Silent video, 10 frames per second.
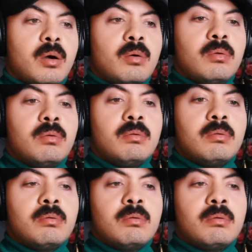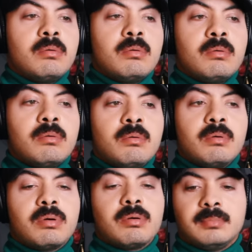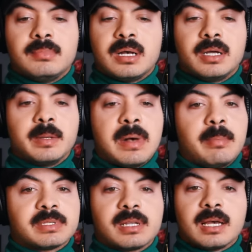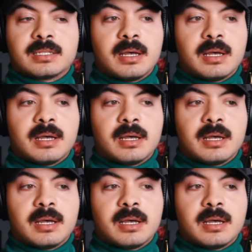Oh. My honey, mama's clocked